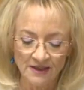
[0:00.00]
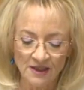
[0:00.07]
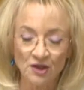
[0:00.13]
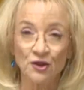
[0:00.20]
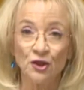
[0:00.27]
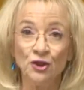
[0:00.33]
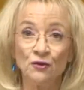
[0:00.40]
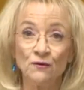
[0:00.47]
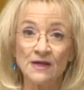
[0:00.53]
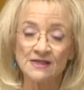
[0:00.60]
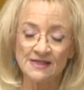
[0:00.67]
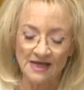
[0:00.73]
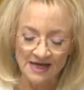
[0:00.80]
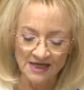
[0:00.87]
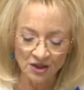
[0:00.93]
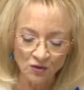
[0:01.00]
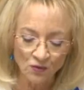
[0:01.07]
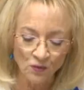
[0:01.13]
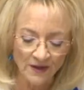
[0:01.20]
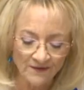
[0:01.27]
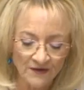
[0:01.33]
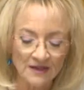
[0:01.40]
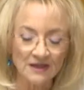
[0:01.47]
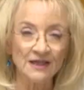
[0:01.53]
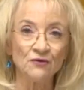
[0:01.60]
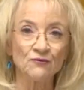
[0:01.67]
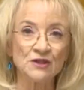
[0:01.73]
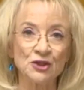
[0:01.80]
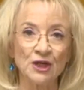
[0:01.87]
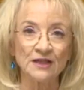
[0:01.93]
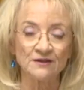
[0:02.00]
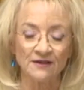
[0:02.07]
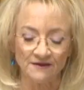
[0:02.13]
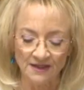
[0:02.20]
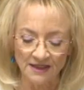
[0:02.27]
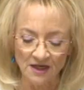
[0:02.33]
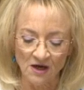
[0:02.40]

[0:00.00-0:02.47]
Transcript: The US unequivocally rejected the